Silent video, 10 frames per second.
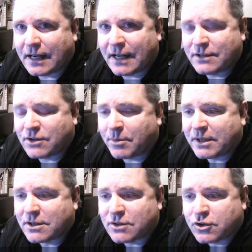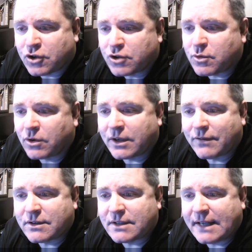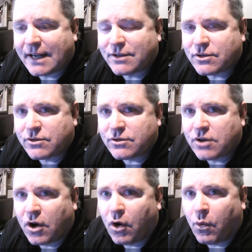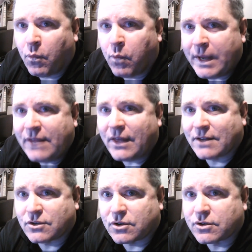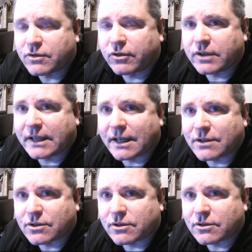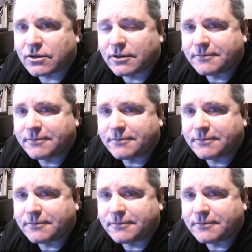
And so, because the church won't give us the answers, we then search for the answers.